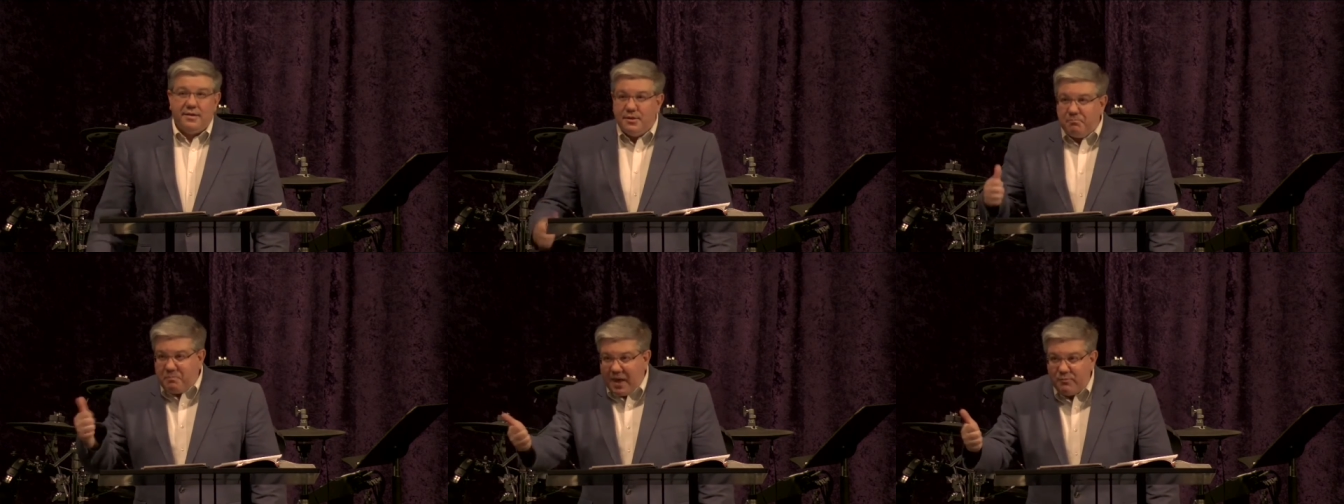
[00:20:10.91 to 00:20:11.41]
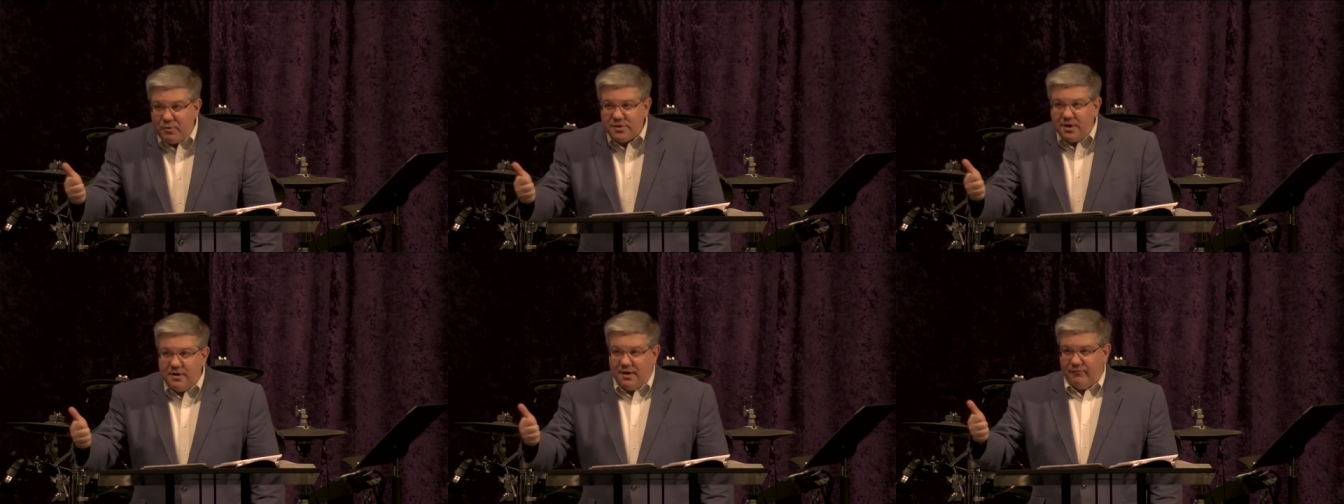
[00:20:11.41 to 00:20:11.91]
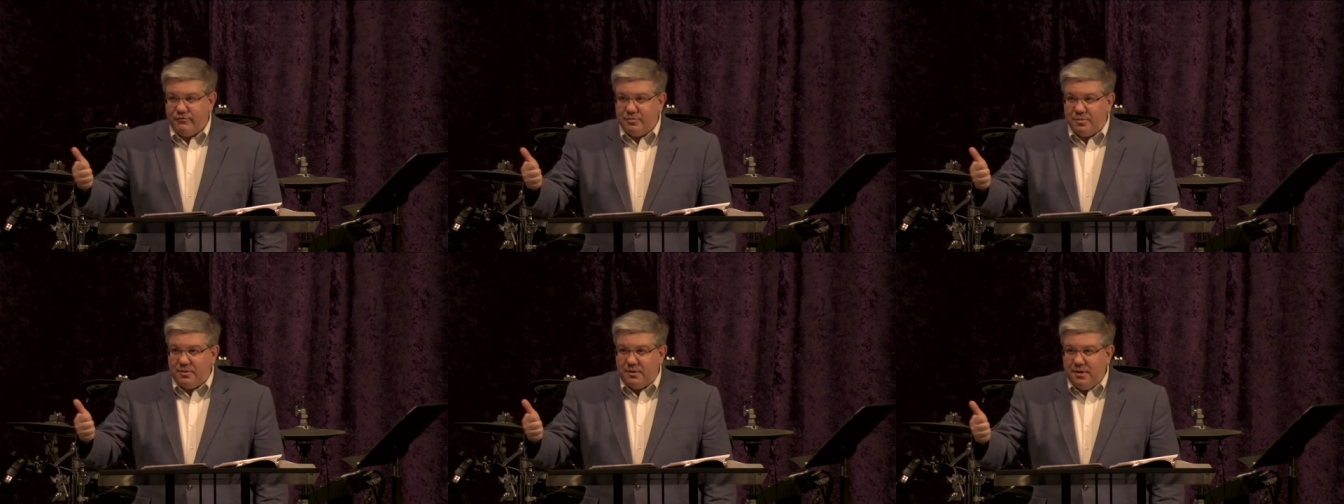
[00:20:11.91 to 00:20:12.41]
The bed was
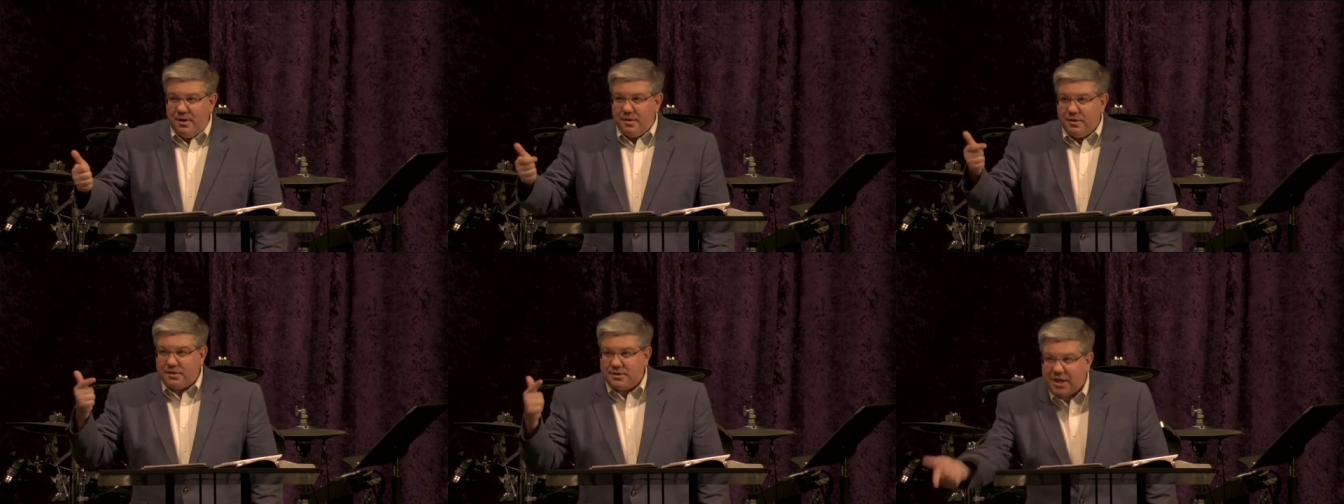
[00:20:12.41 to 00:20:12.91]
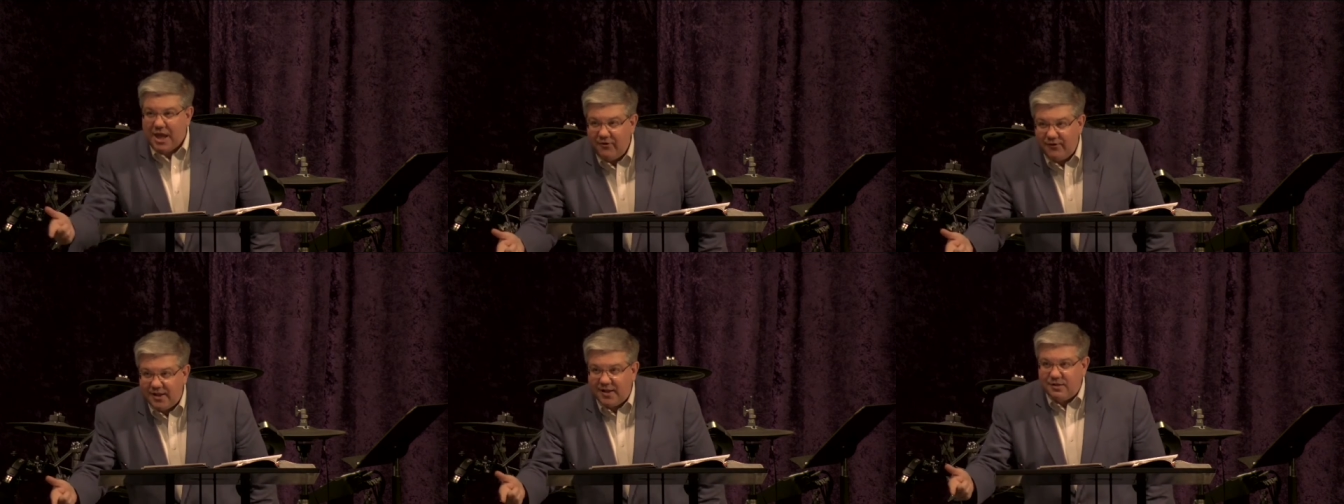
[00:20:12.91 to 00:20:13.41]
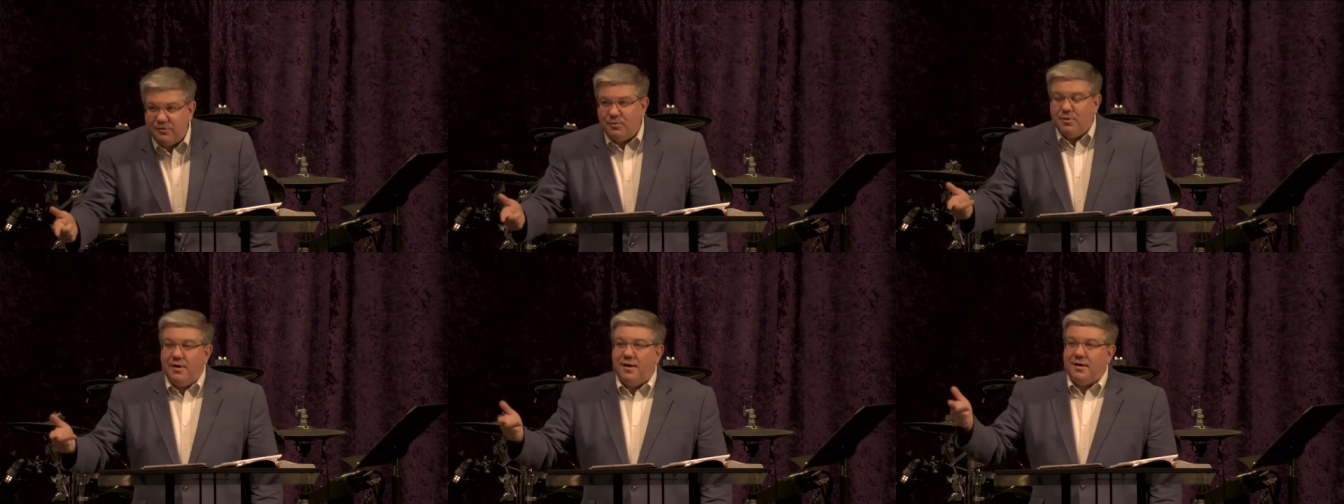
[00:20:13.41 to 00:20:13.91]
uncomfortable. The TV didn't
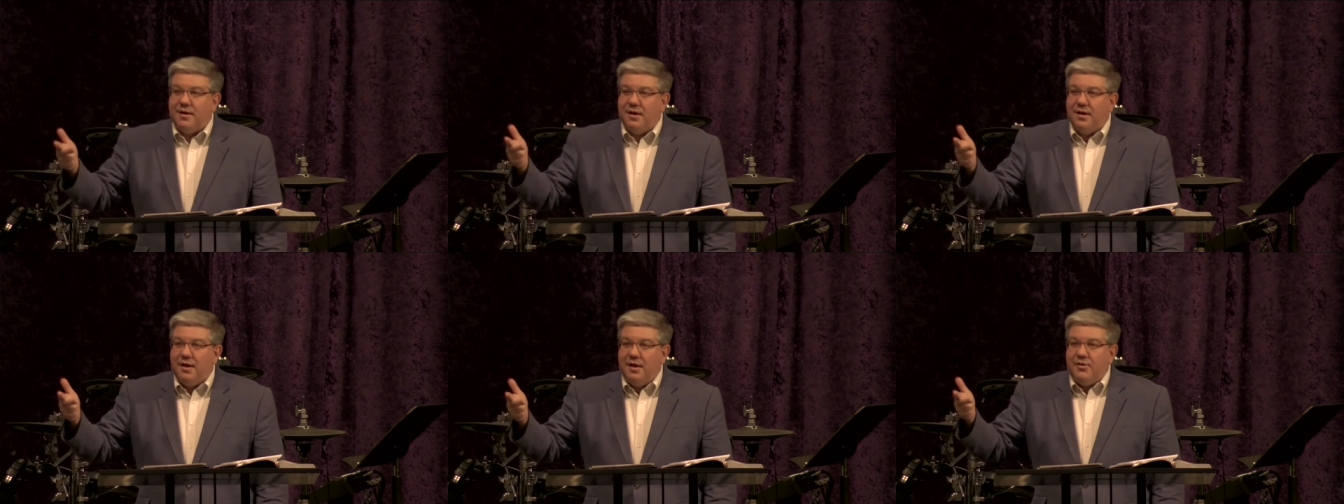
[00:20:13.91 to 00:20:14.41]
work.